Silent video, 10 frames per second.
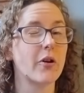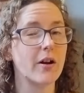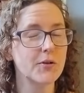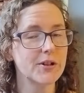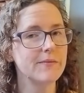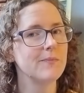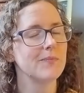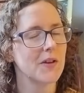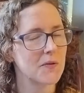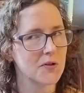So Elton,
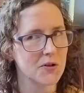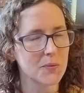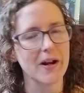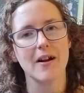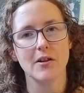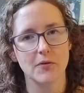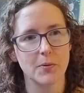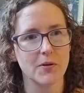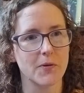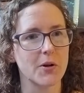if you're not aware, I'll
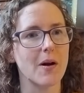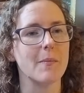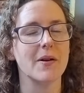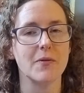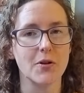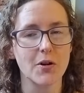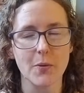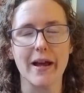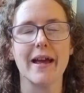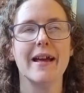put a photo up, but if you're not
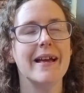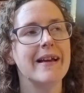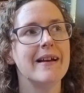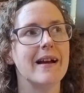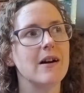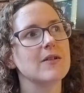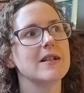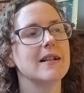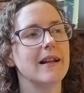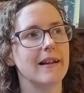aware,
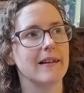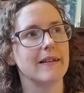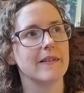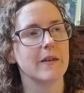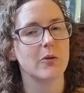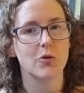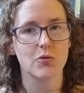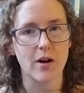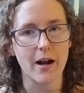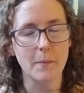Elton is
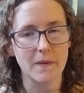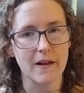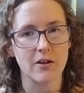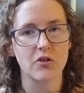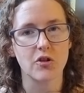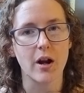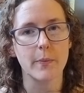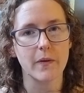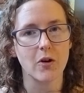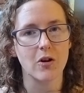stripes, and it's
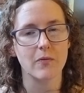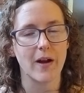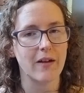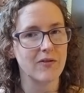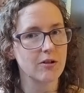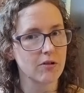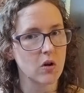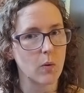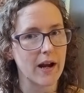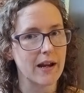stripes of a
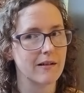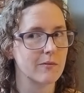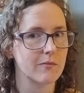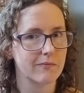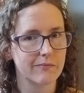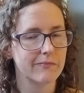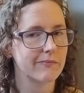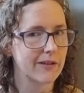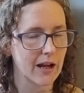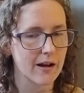fingering weight
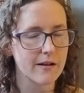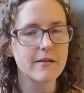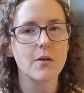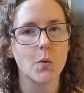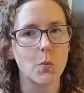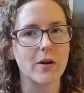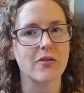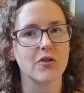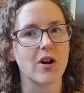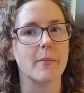yarn
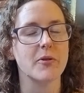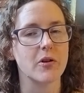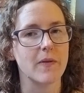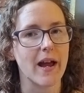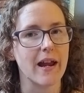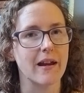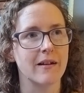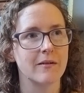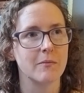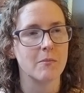with stripes of a
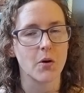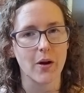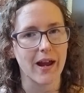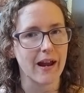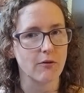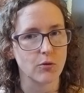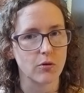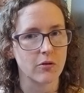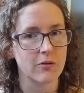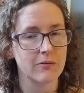mohair
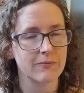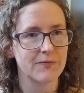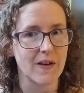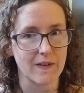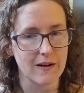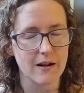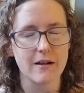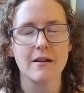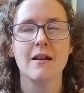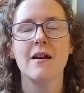or fuzzy
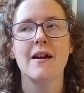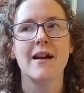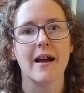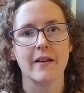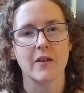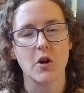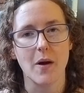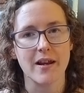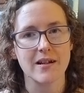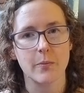yarn. And so you
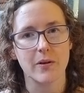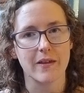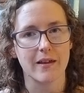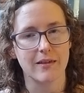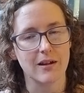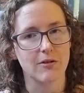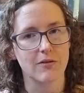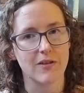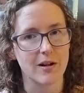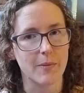end up with like thicker
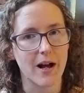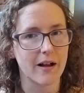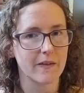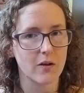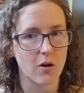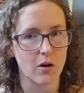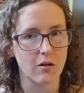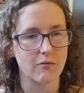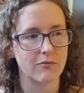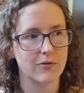and thinner parts
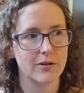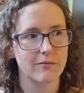of